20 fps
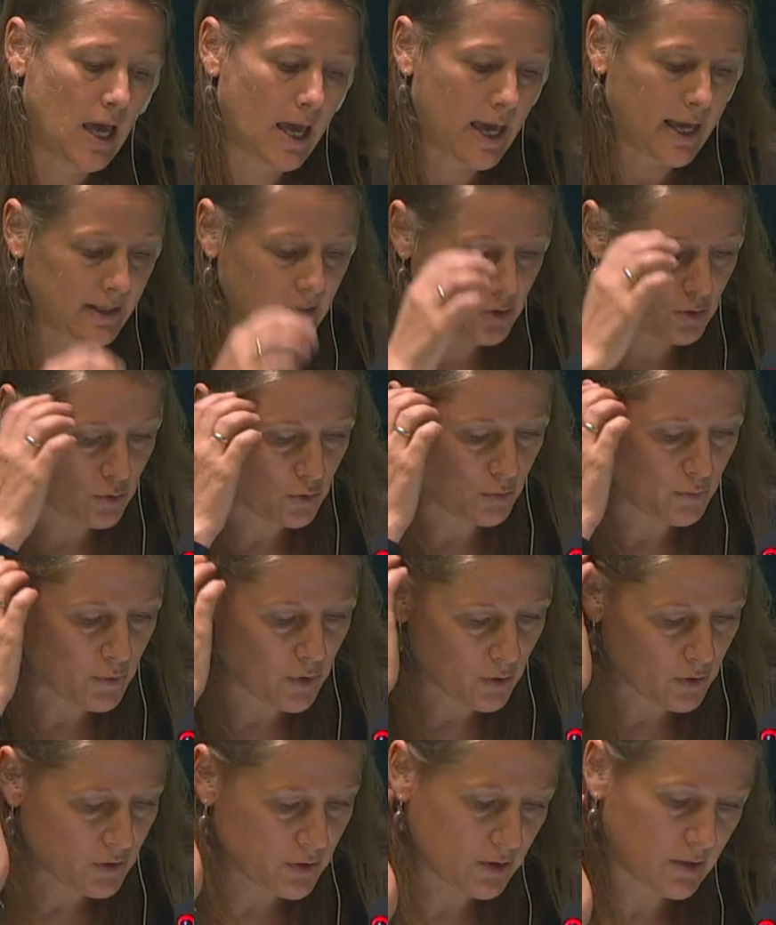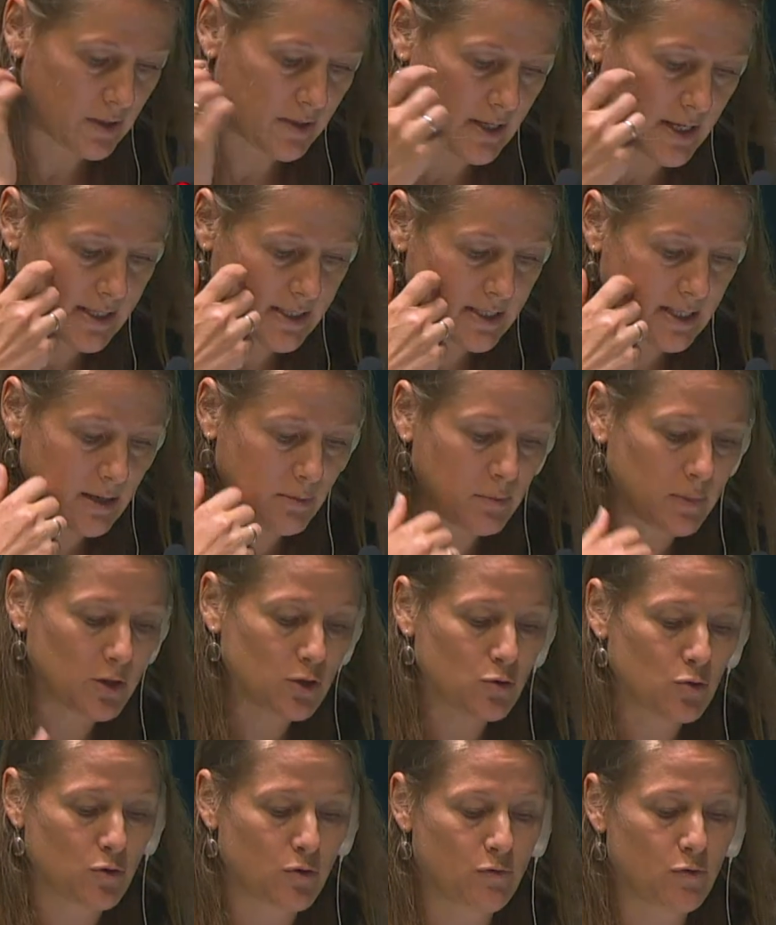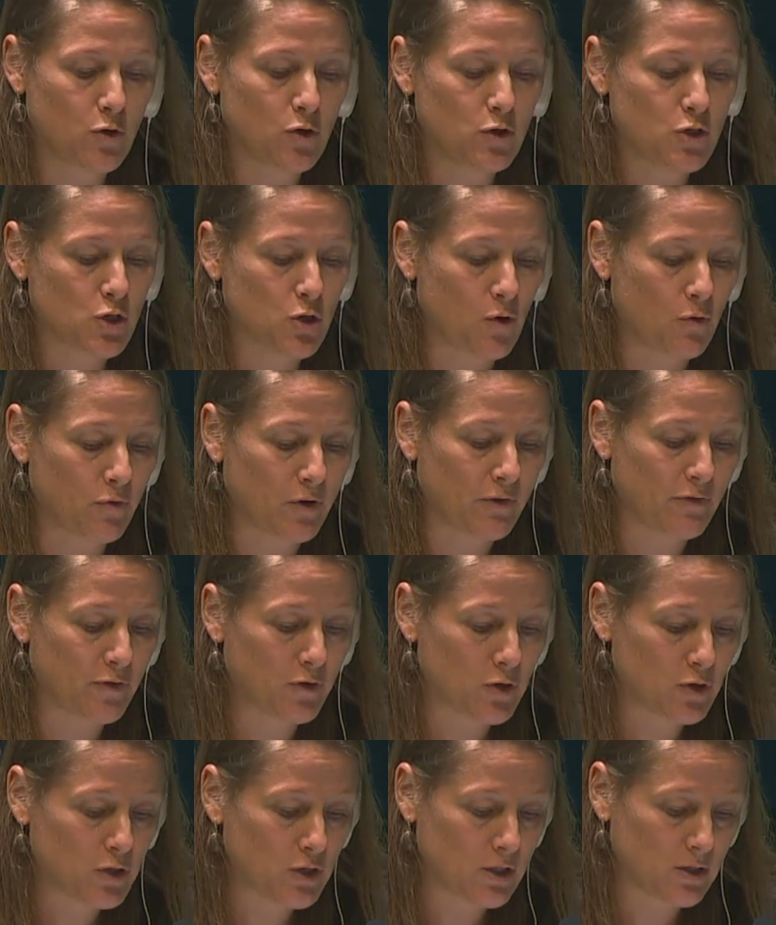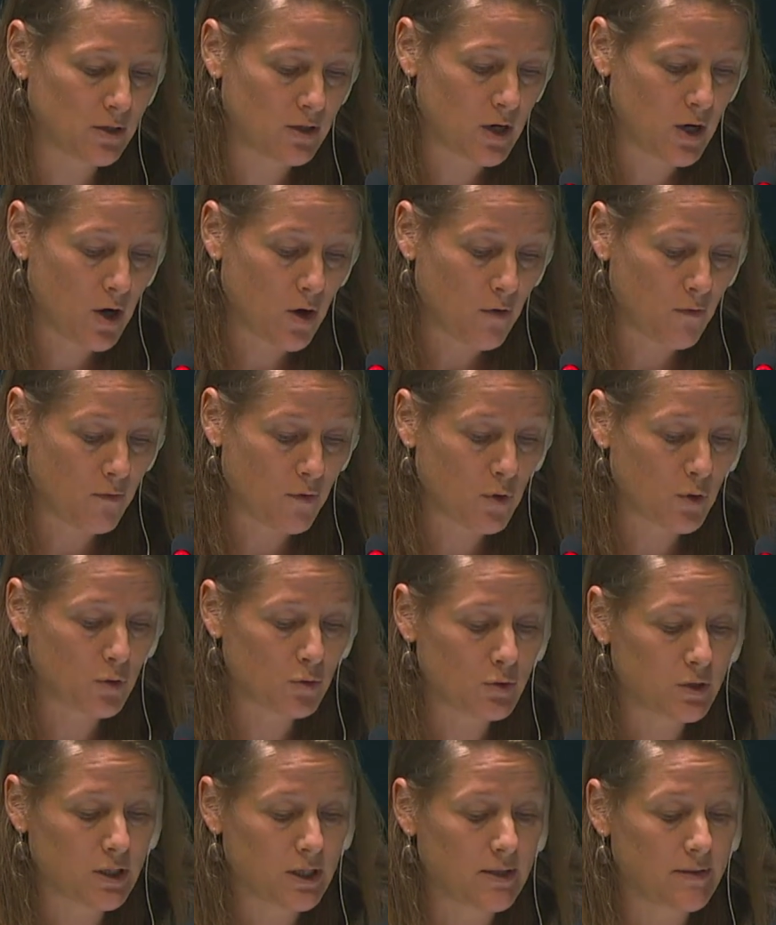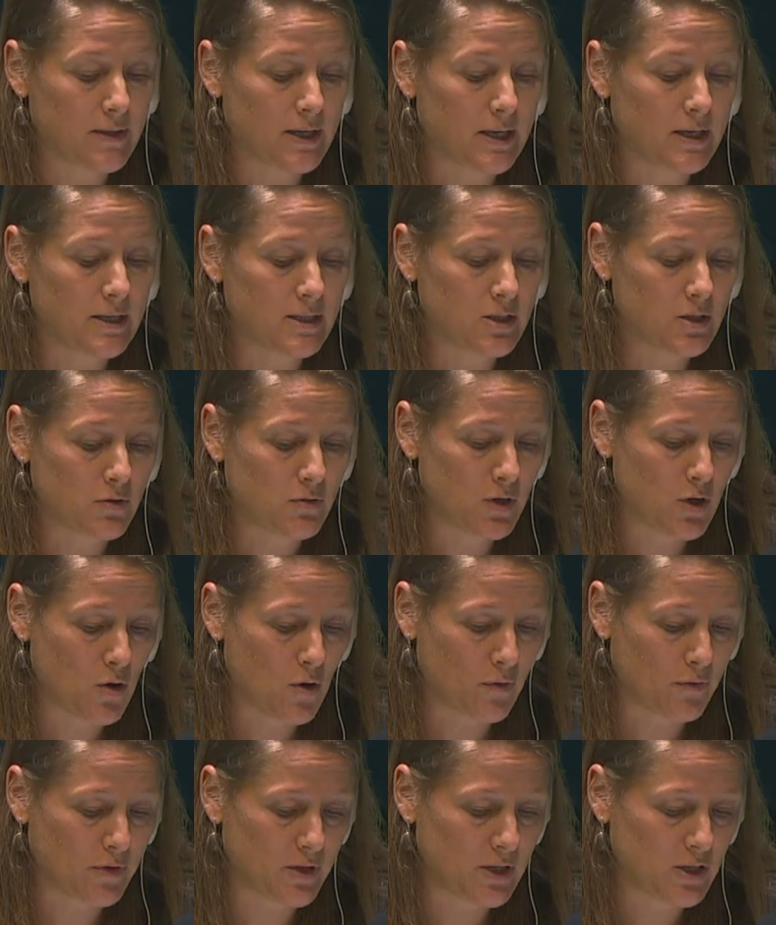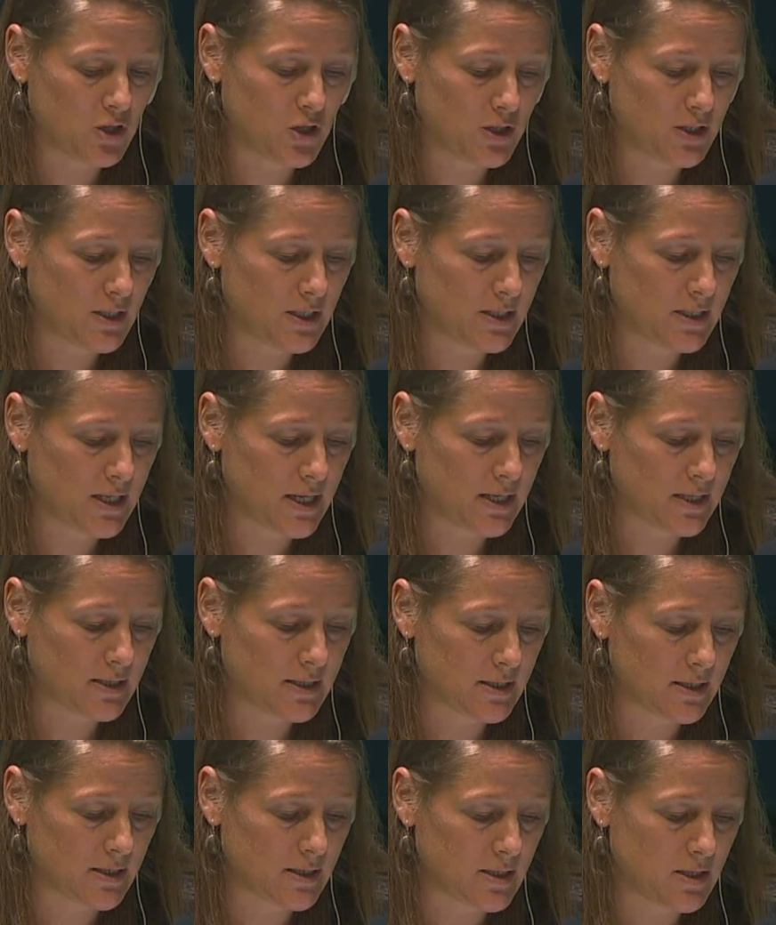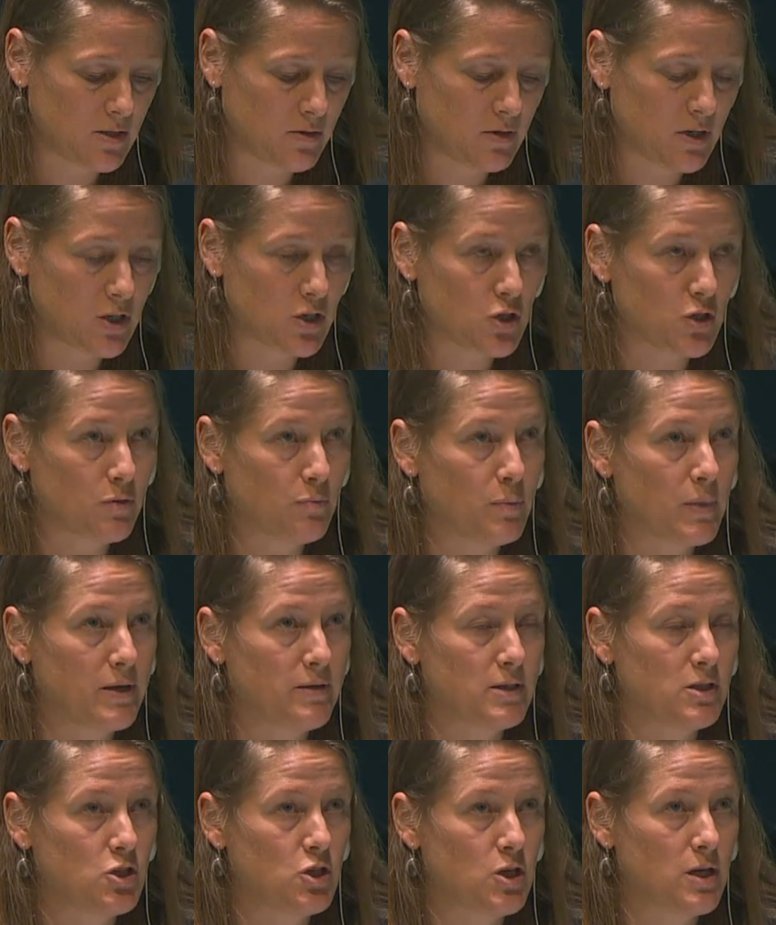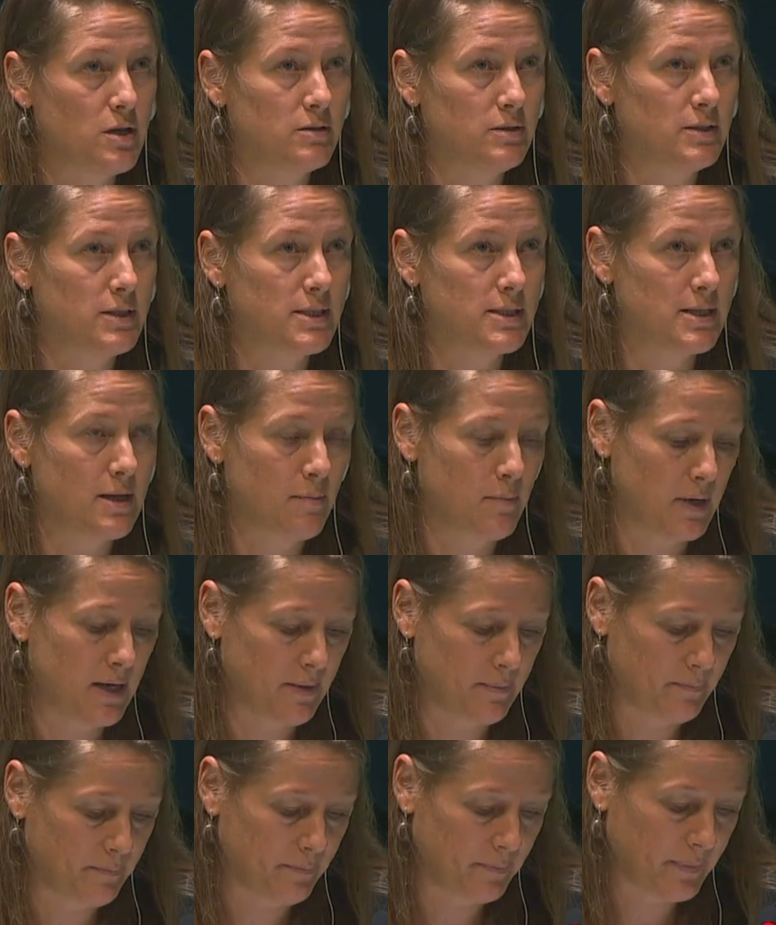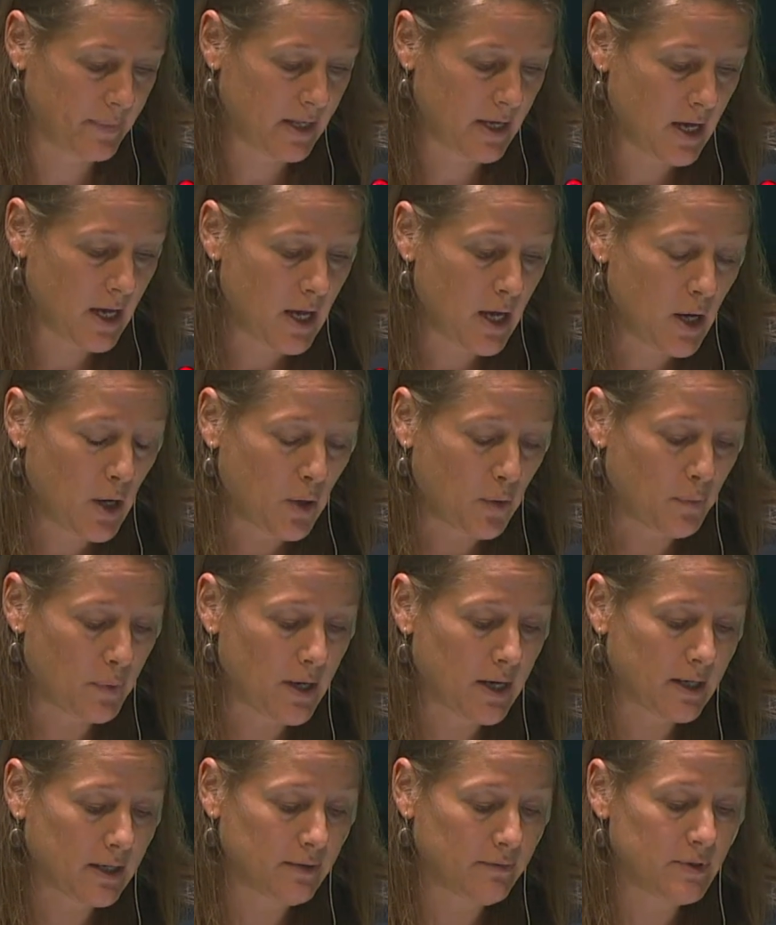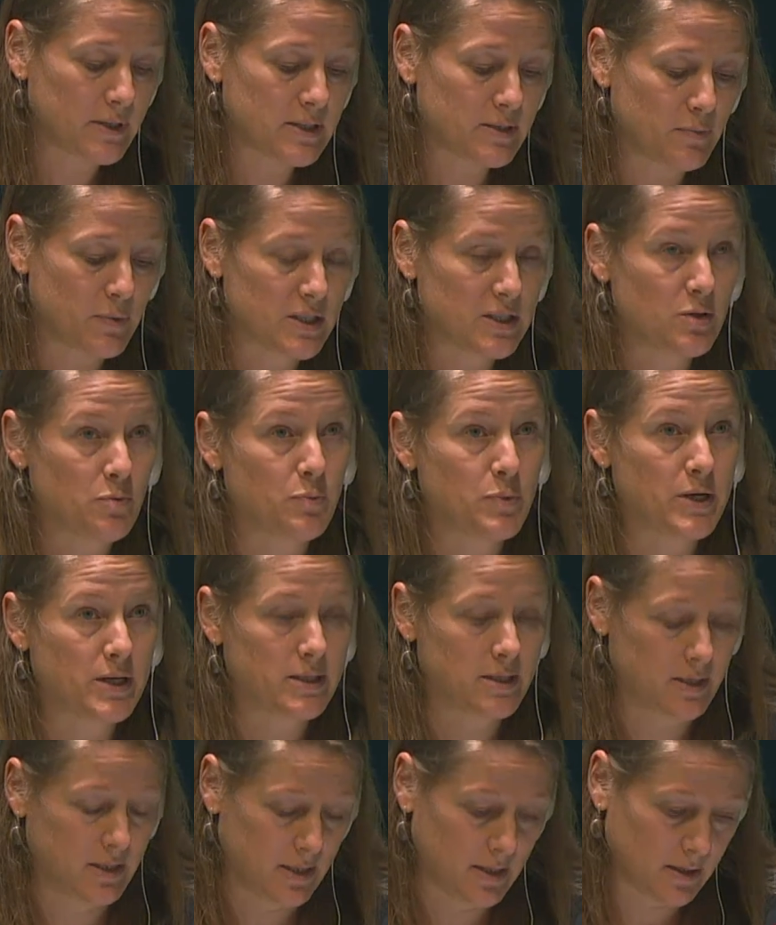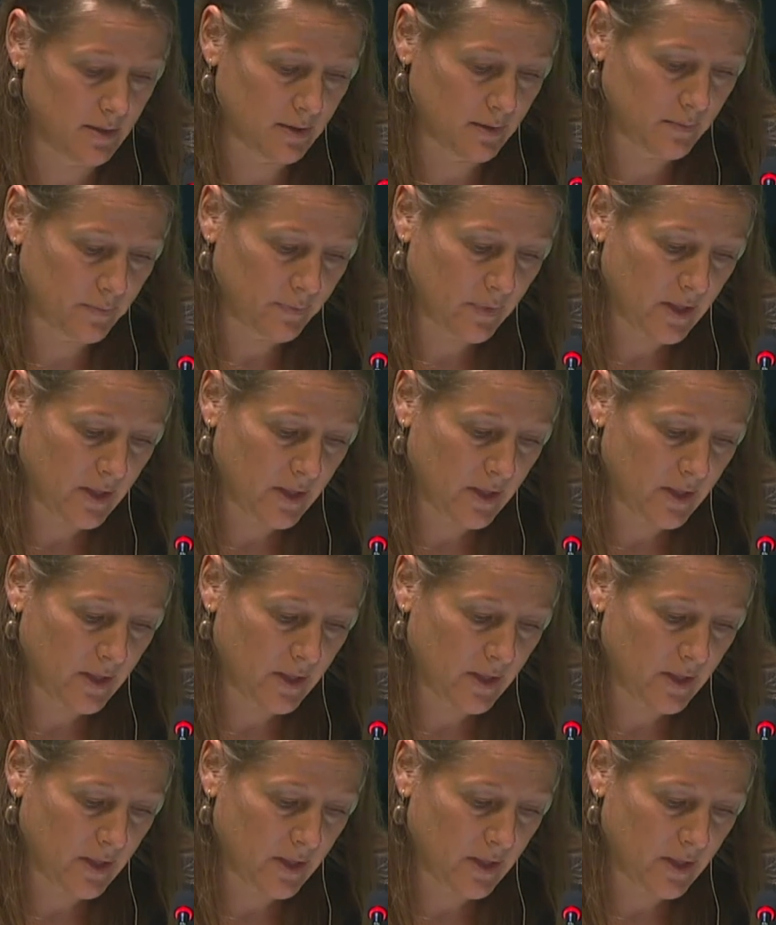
attitude brought the Assembly to the verge of a first vote in the history of the GCTS consideration by the General Assembly. We are convinced, Mr. President,